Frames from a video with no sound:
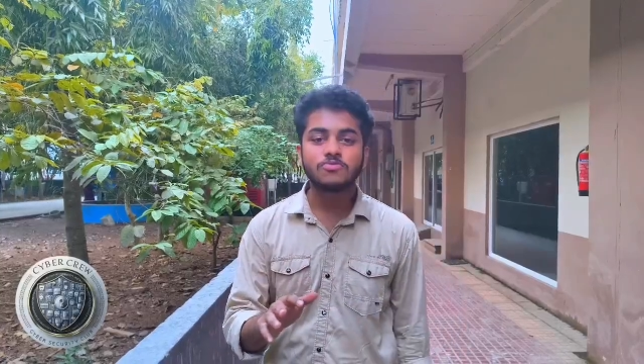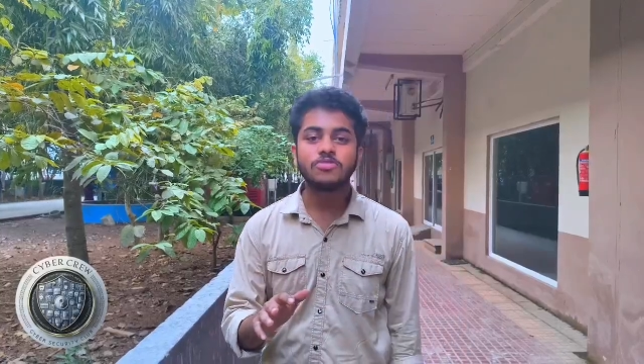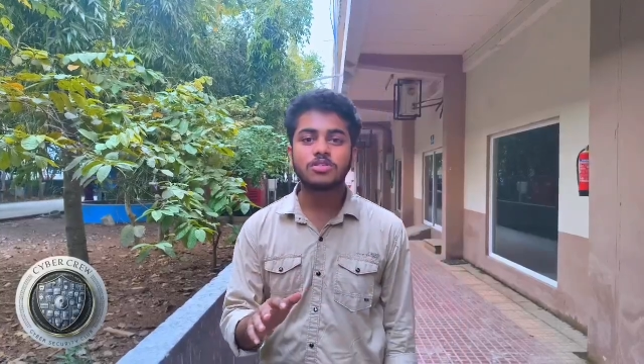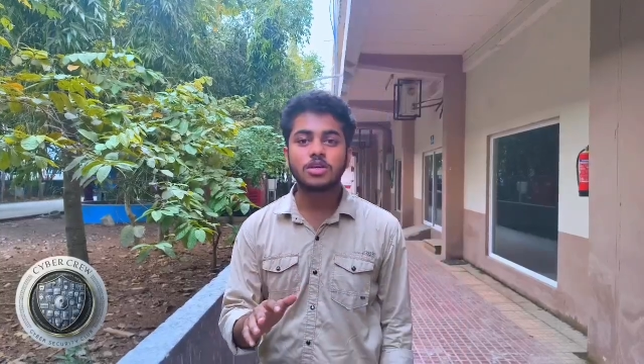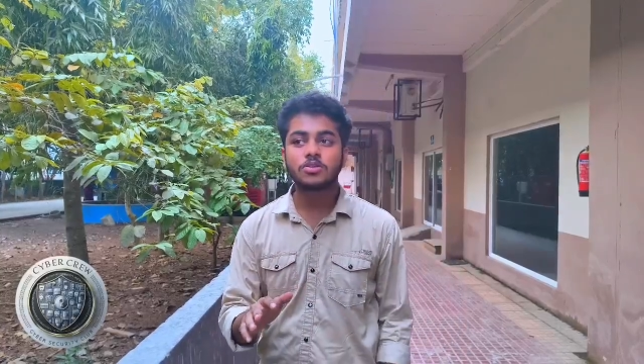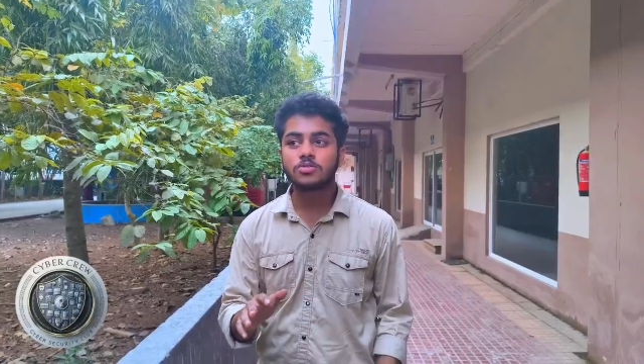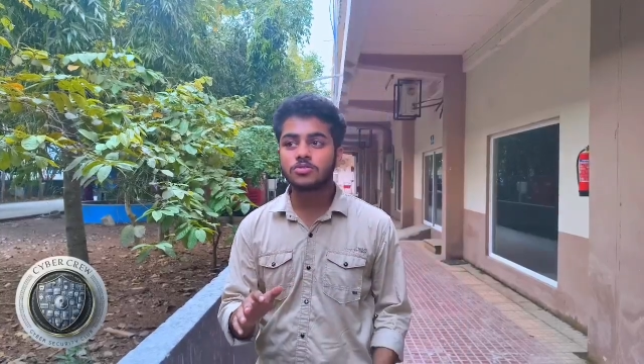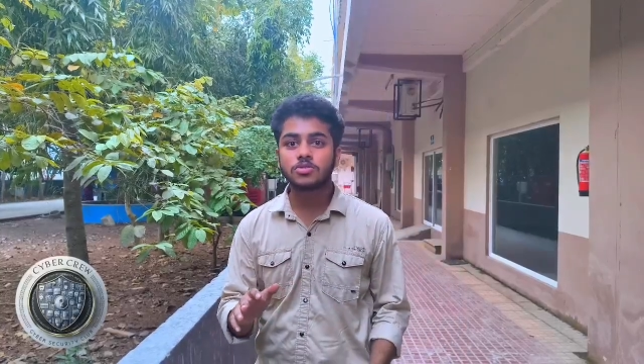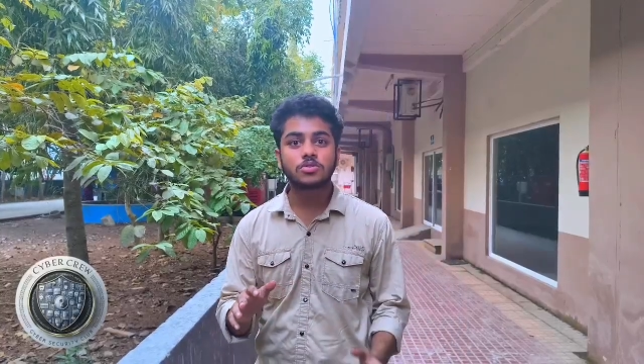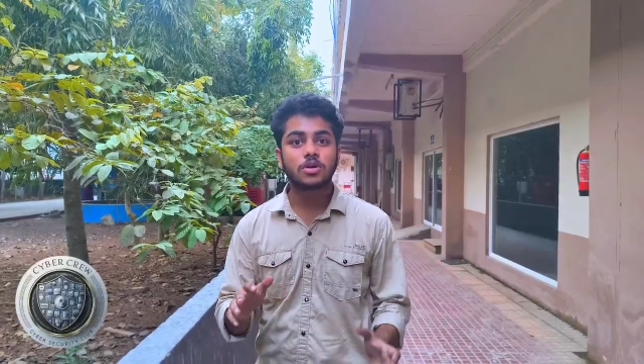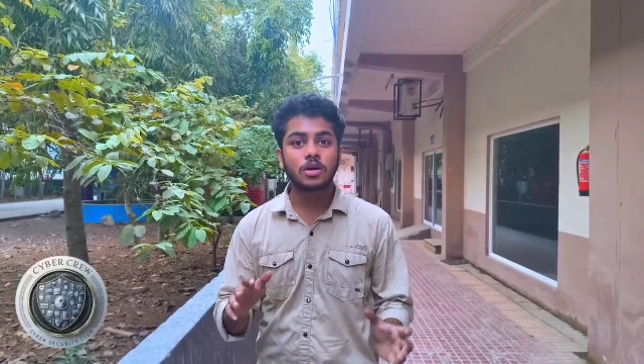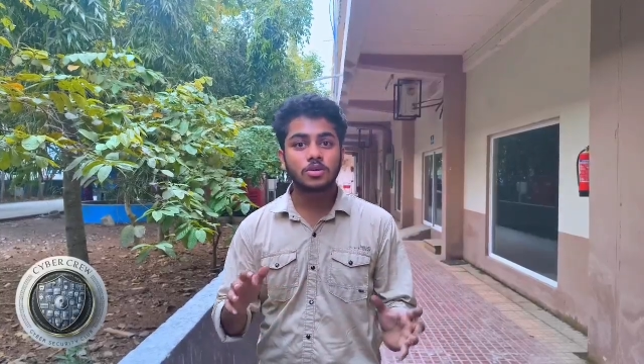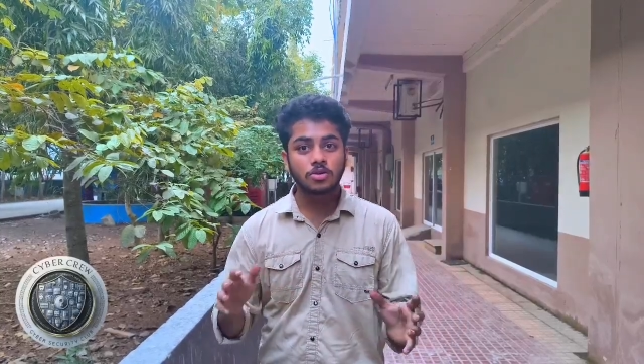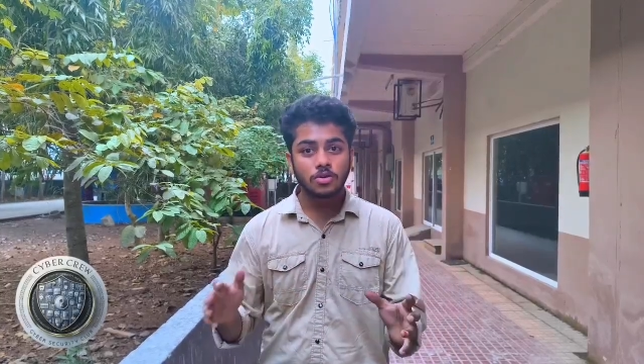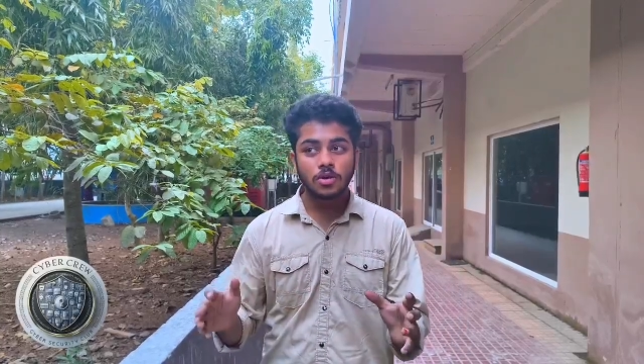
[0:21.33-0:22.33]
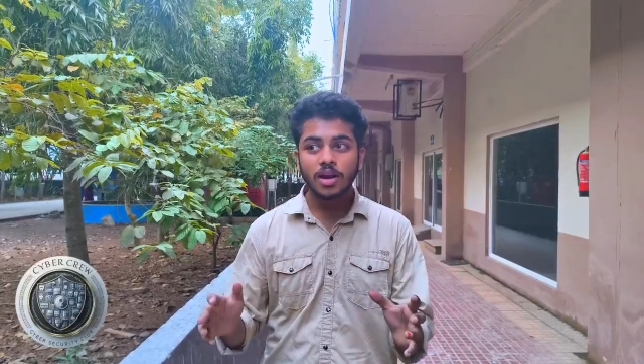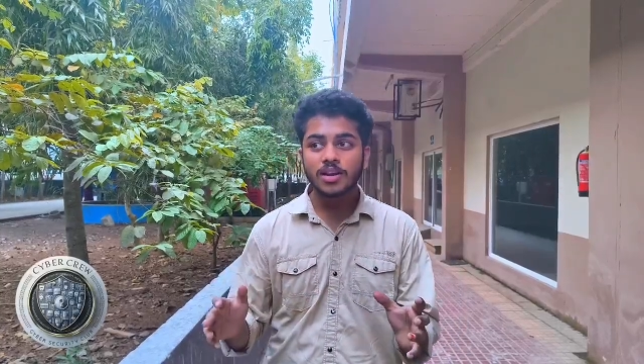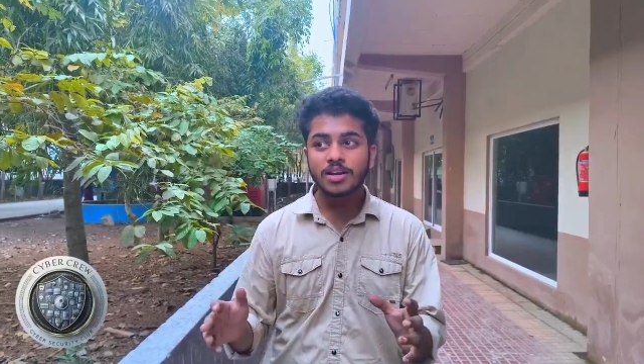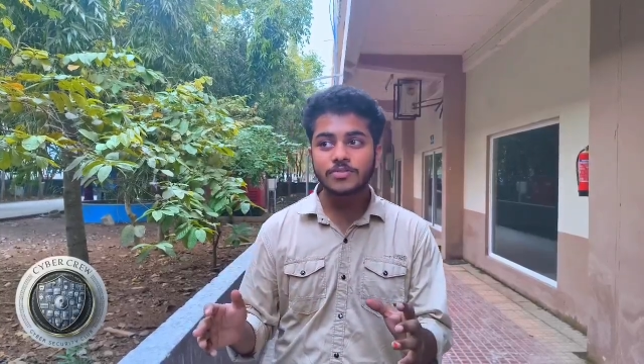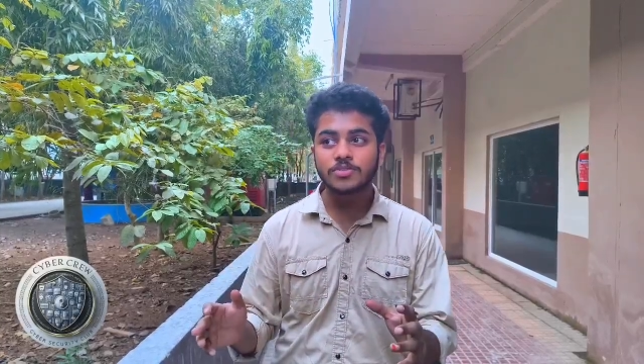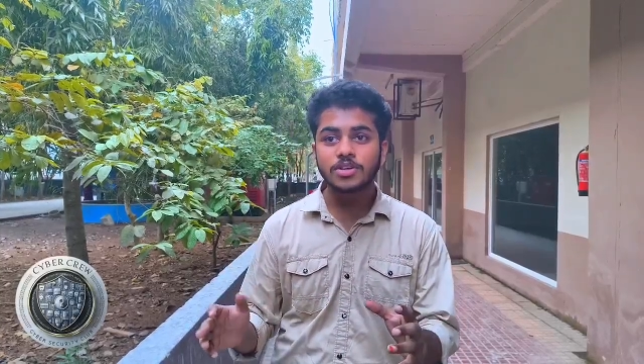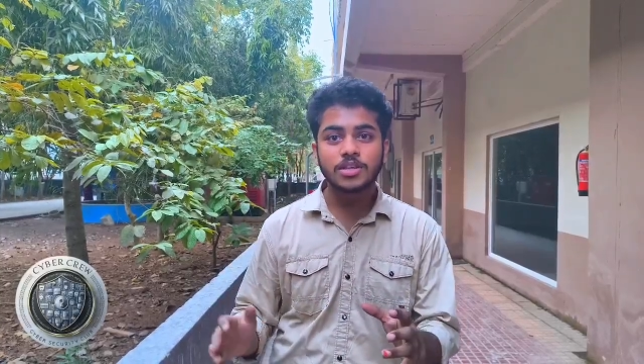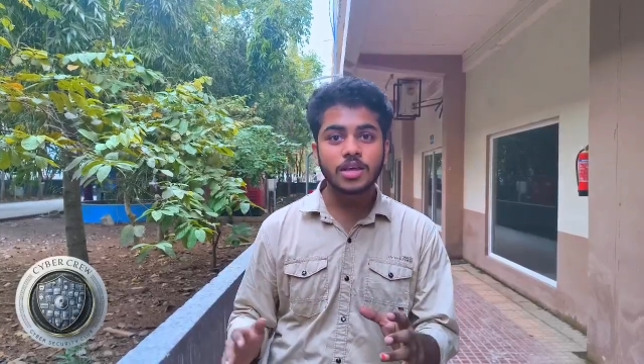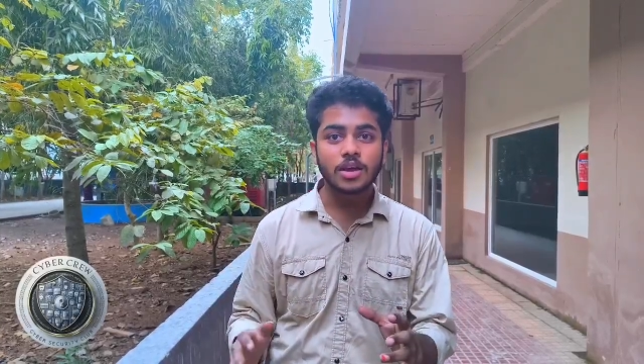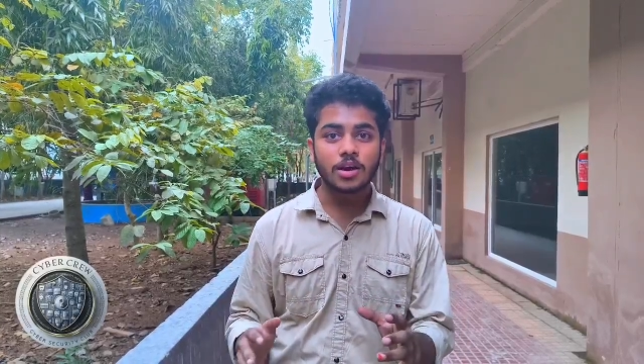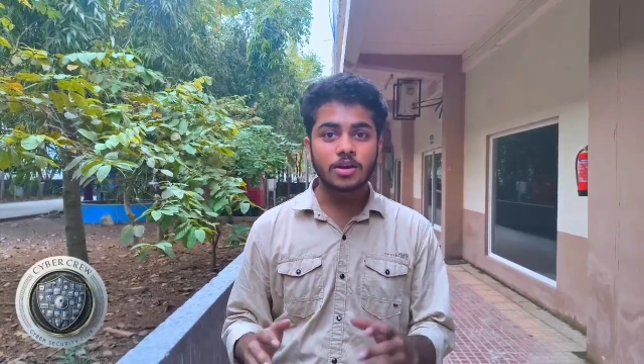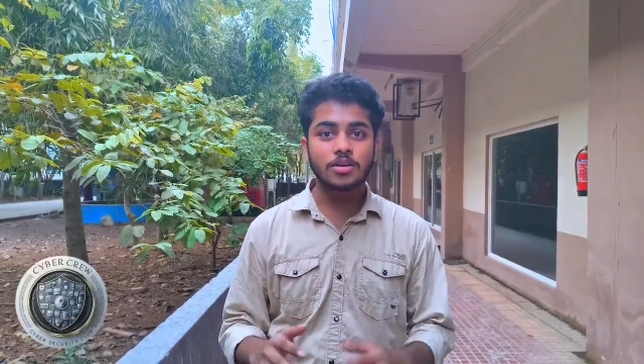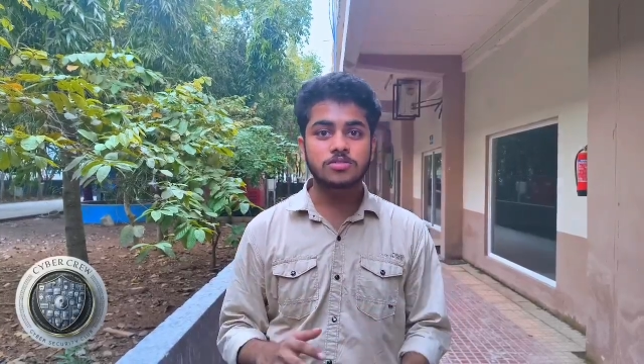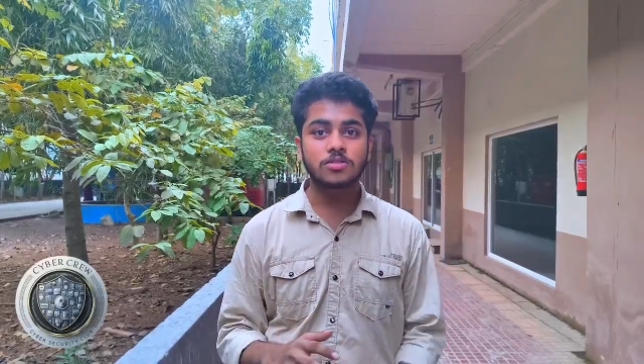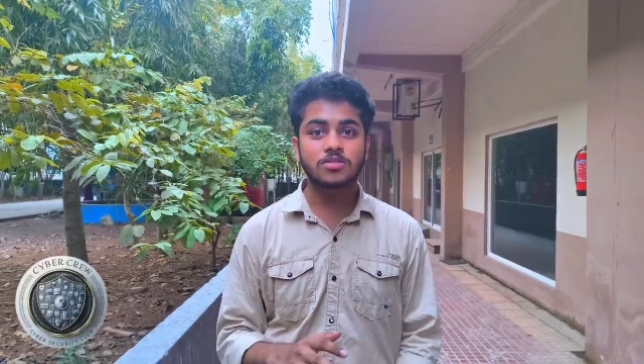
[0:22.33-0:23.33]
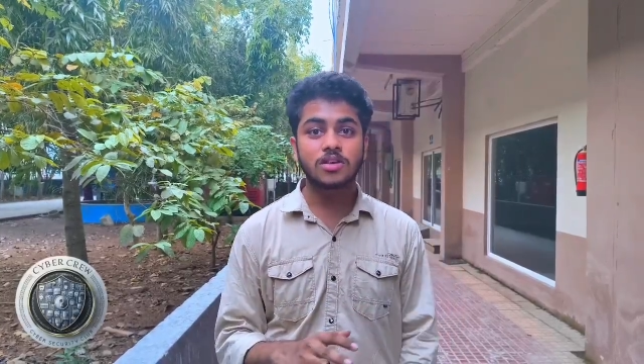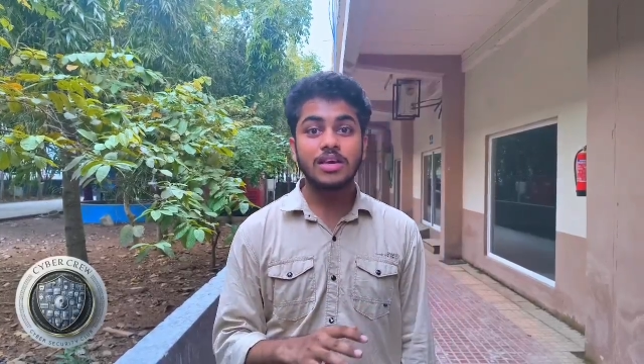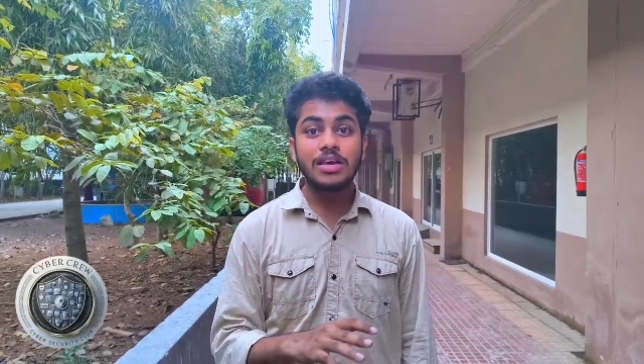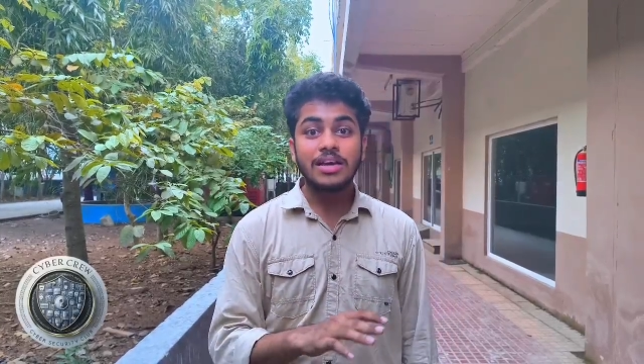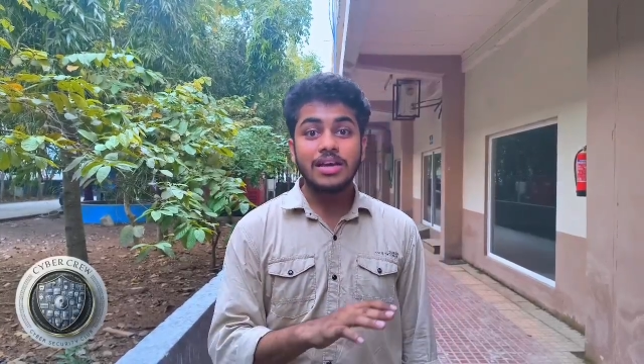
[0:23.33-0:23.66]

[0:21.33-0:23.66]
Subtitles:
which are used to control our networking and also